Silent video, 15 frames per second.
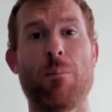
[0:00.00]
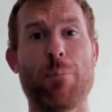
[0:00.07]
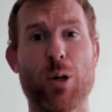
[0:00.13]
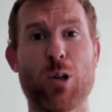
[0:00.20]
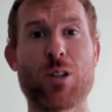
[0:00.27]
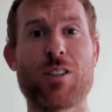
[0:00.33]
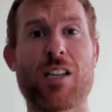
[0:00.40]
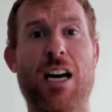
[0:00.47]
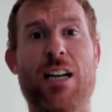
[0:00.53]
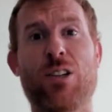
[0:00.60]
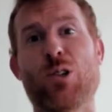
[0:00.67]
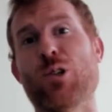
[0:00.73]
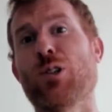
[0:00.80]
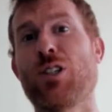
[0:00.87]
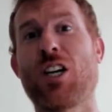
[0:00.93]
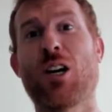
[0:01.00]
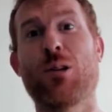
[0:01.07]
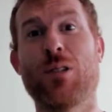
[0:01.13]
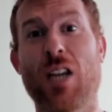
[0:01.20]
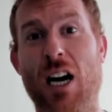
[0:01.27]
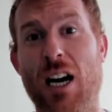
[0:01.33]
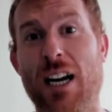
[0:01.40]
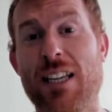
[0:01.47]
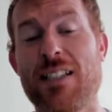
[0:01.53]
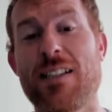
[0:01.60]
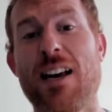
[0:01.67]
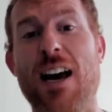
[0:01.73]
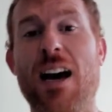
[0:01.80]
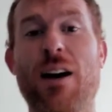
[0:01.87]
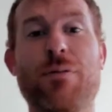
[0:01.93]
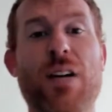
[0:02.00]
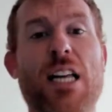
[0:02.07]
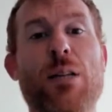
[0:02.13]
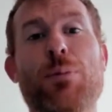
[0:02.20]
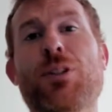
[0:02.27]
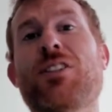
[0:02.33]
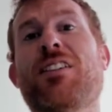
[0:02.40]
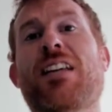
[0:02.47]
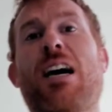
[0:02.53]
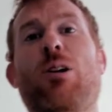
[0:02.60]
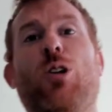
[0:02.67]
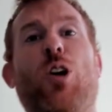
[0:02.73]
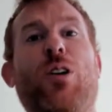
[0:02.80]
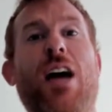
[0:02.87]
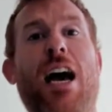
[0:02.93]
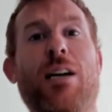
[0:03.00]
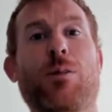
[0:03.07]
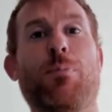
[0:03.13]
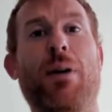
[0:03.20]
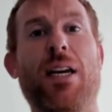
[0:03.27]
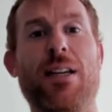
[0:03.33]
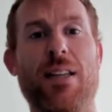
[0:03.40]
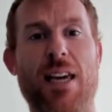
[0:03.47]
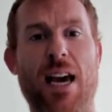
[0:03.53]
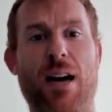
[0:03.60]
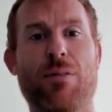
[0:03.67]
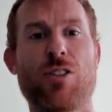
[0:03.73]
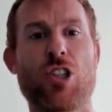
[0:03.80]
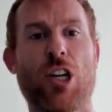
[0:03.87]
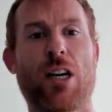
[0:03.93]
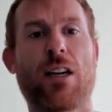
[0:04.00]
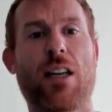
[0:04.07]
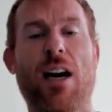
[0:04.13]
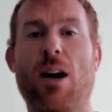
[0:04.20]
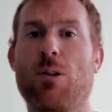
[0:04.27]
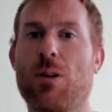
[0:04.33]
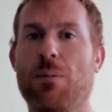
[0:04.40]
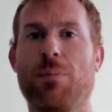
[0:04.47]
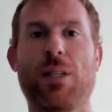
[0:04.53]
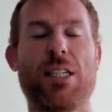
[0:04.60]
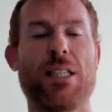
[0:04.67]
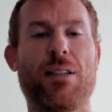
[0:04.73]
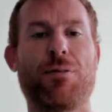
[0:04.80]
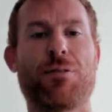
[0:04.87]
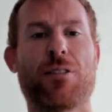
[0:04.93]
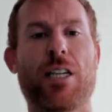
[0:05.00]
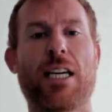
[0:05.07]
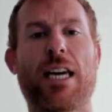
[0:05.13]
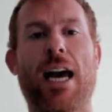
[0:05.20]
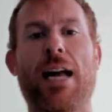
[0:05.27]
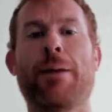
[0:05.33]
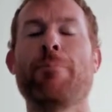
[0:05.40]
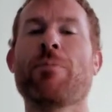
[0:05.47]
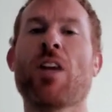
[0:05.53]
books and audio guides available to download as PDFs. Check it out, completely free again.